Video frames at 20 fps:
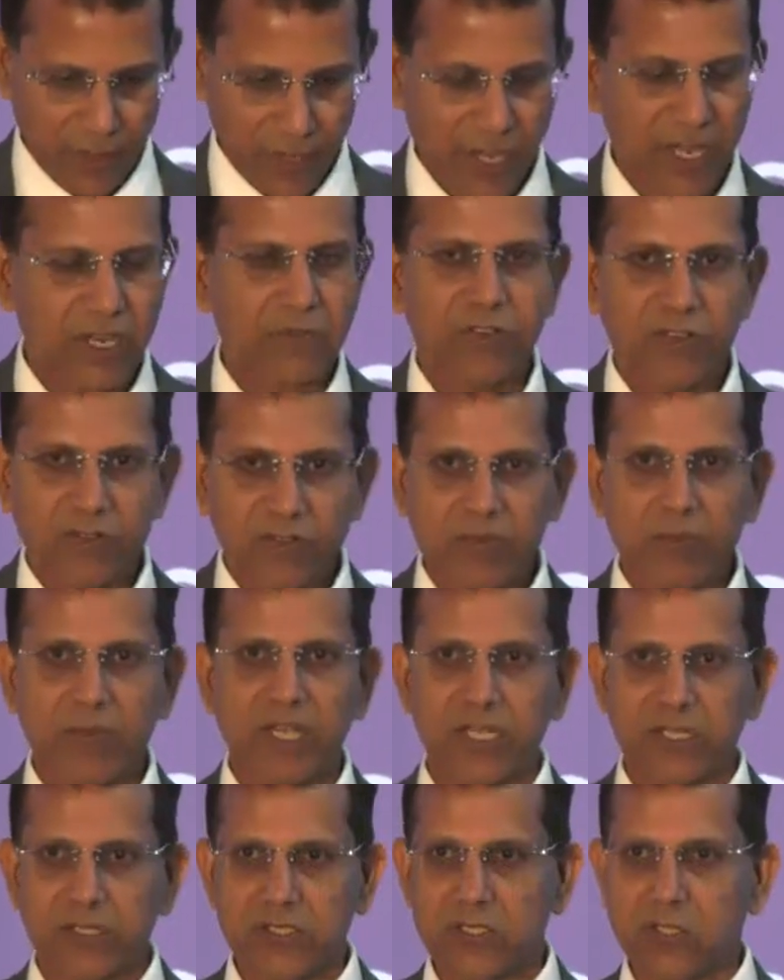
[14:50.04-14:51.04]
And when we
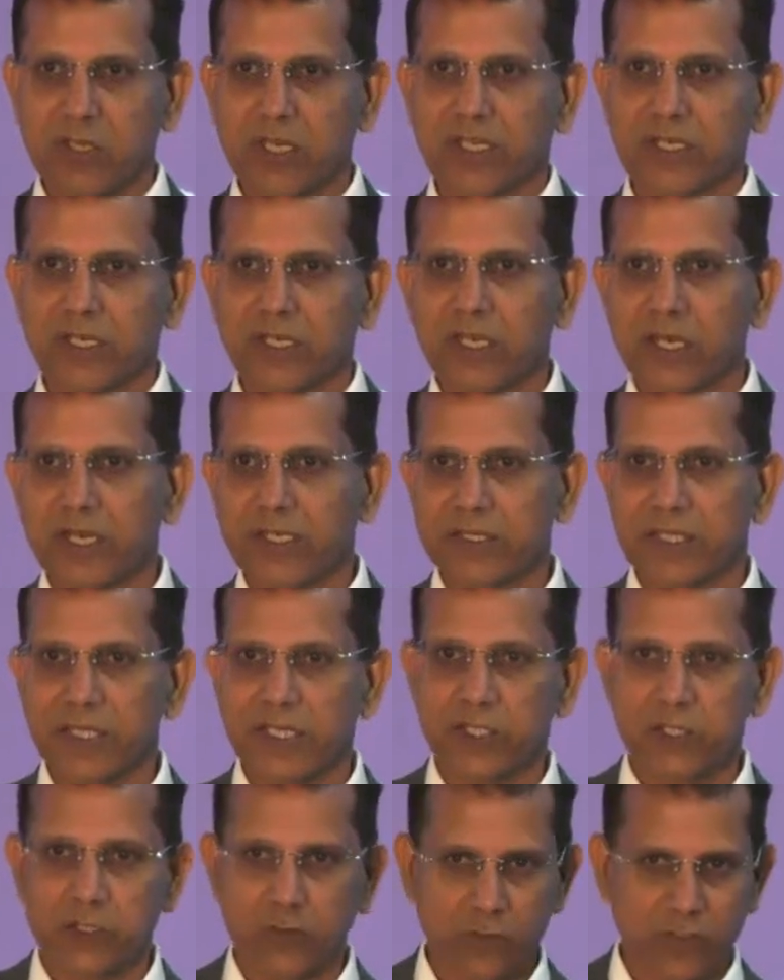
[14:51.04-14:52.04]
make insulated glazing,
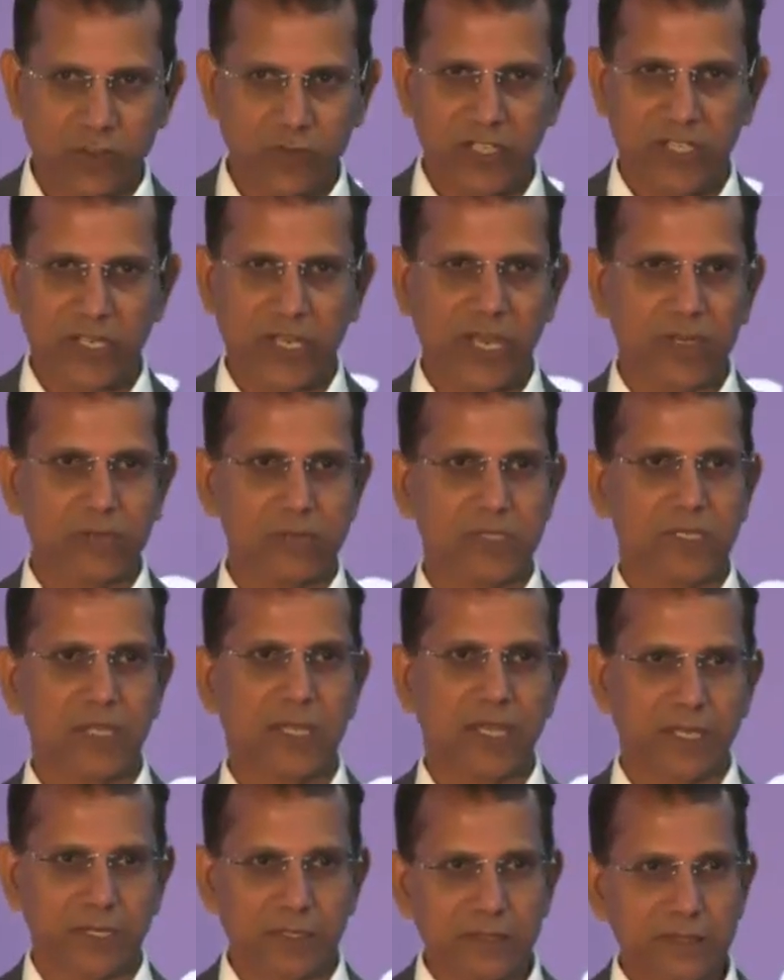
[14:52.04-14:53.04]
it's 250 times.
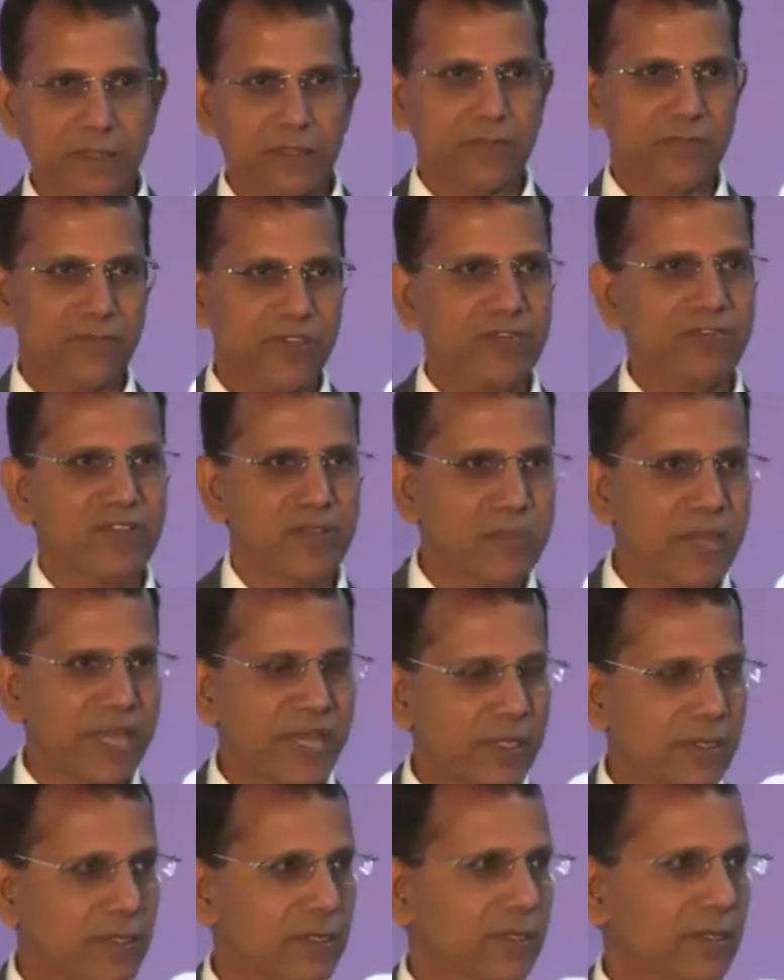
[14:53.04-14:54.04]
And when we
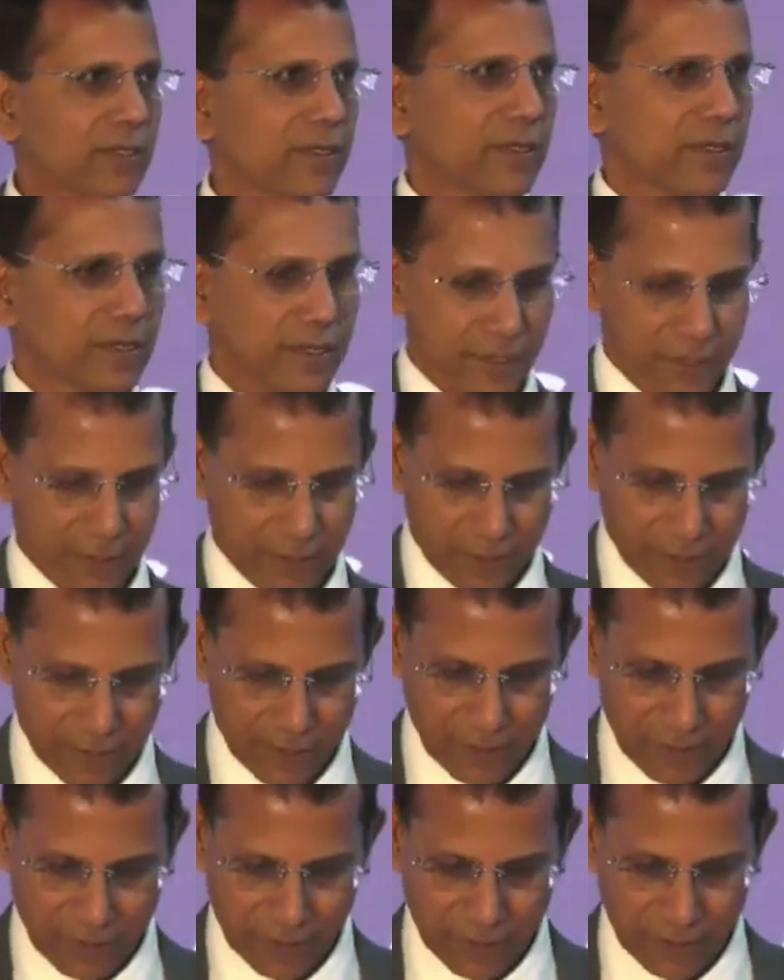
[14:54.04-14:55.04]
make
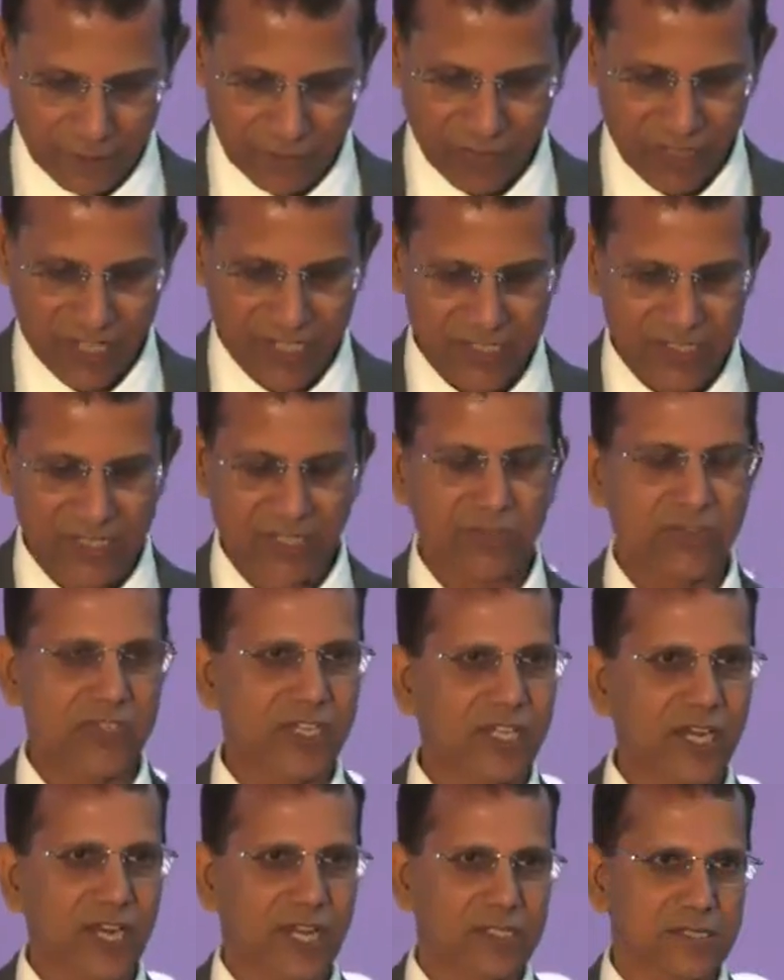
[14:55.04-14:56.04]
fire
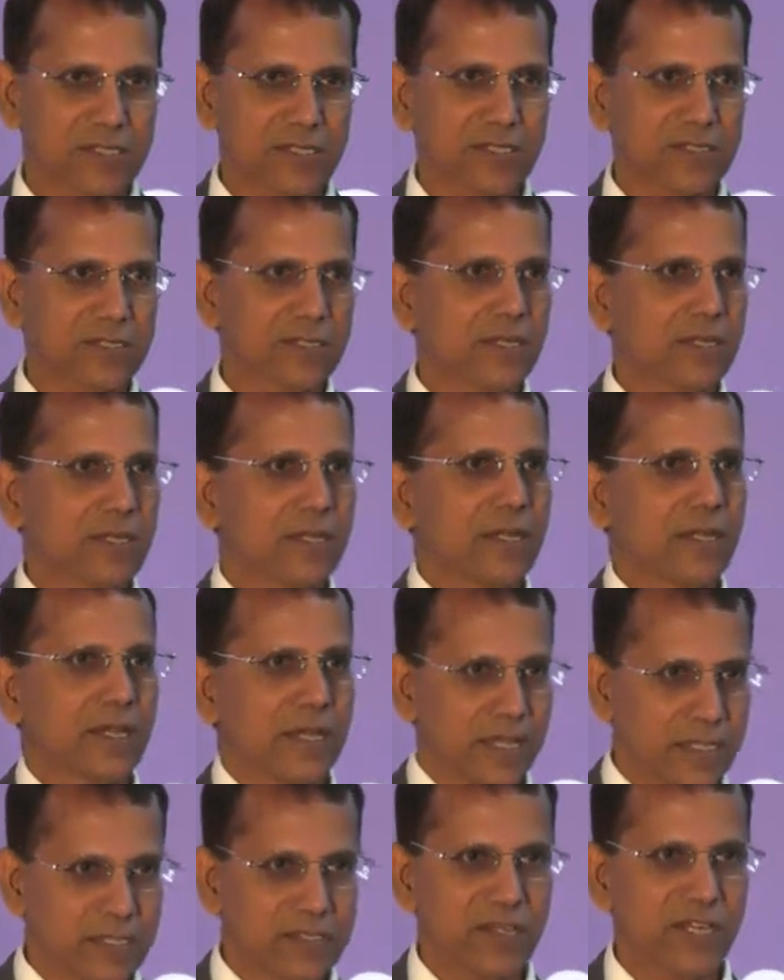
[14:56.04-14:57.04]
safety glasses,
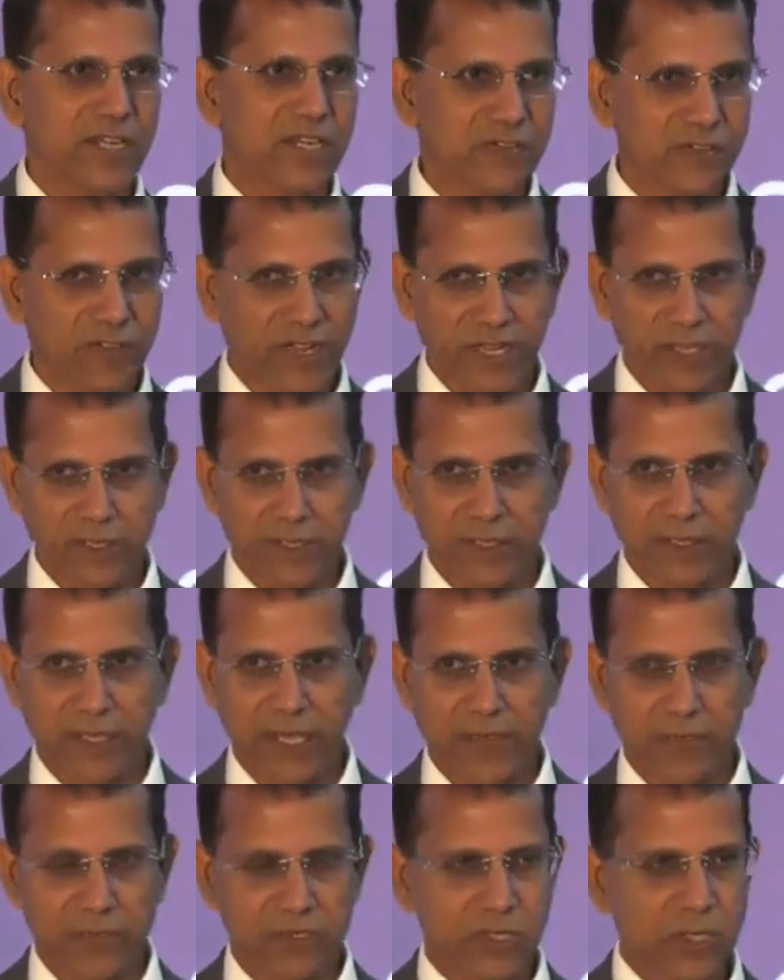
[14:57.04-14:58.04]
it's really 500
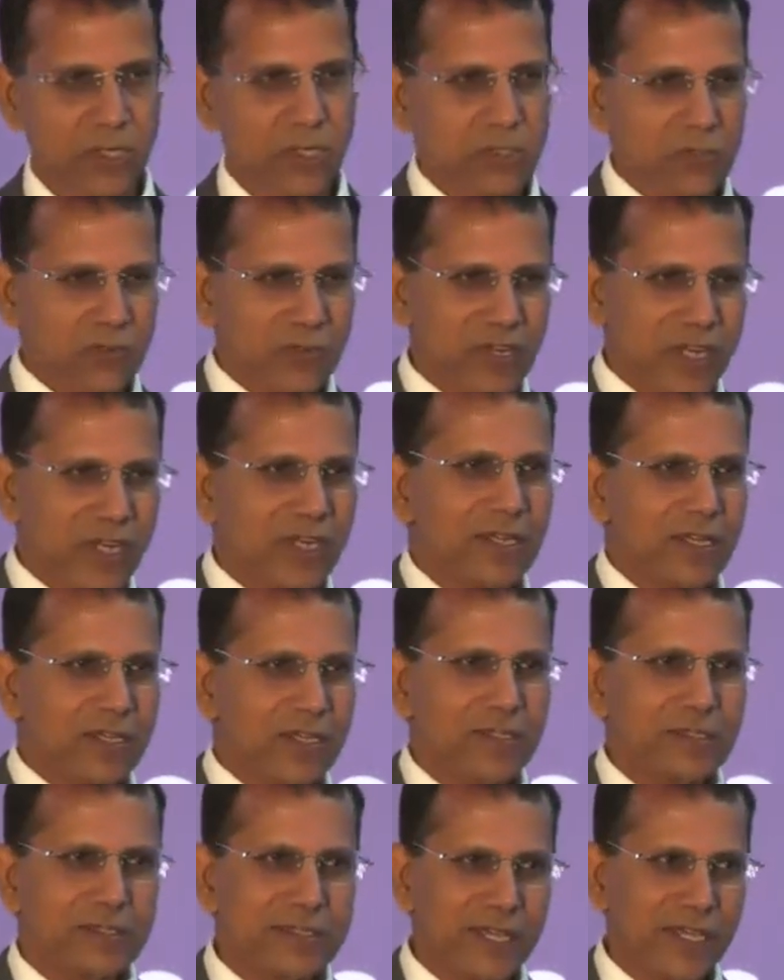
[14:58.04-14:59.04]
times. So we
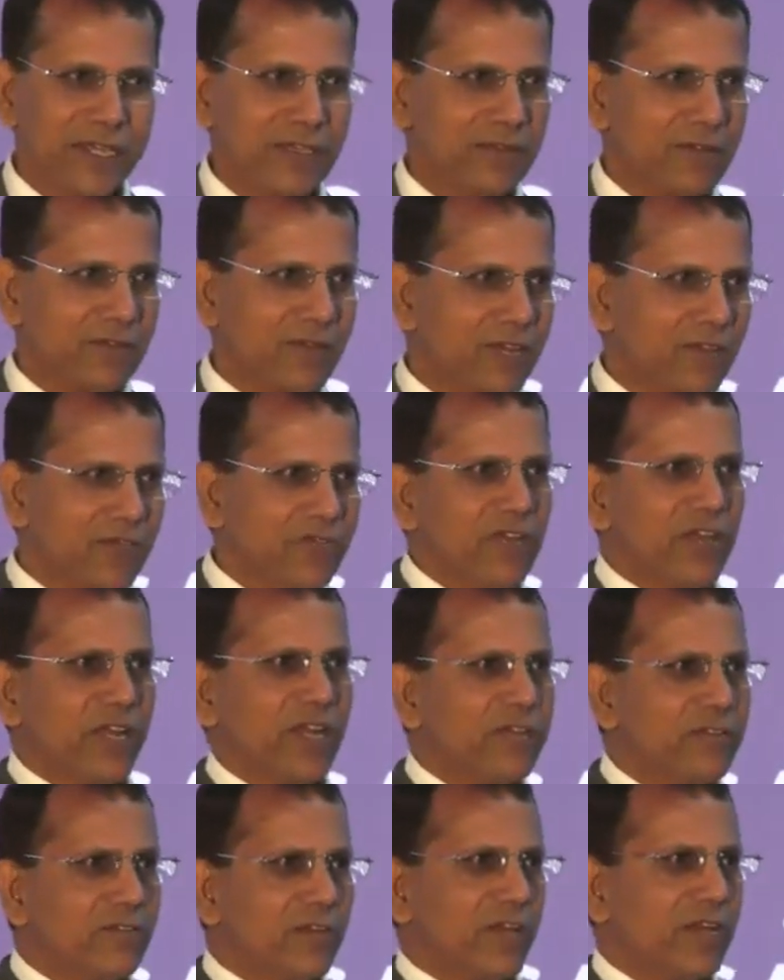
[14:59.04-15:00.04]
really take a
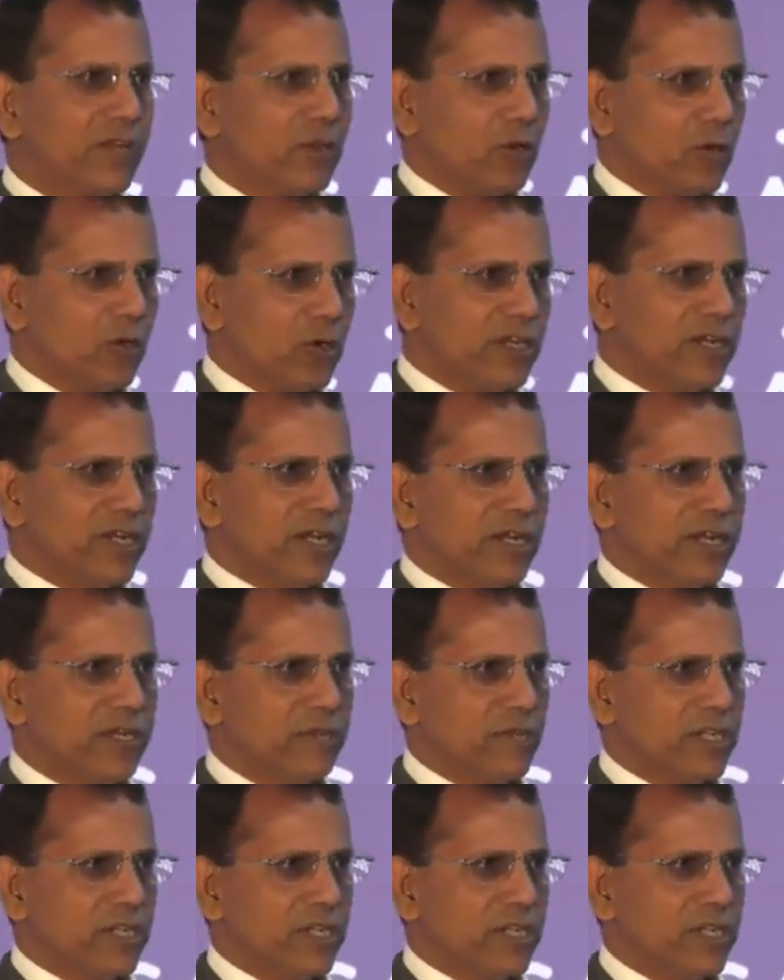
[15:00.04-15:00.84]
very, very ordinary